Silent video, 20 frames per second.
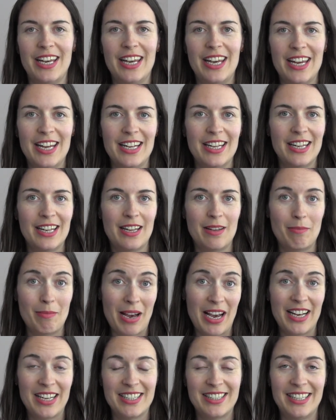in the
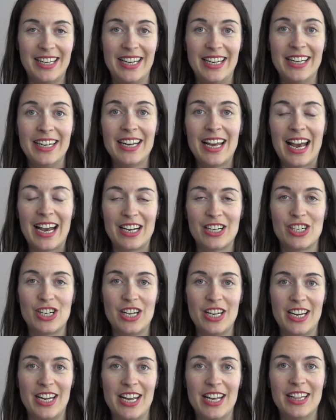magazine,
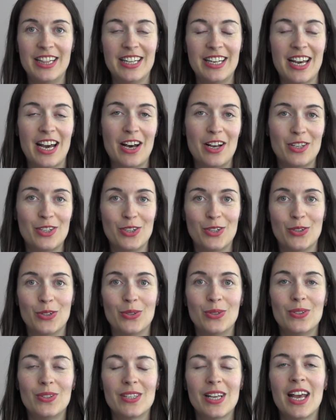actually in the
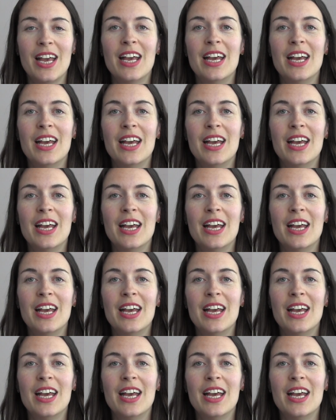articles.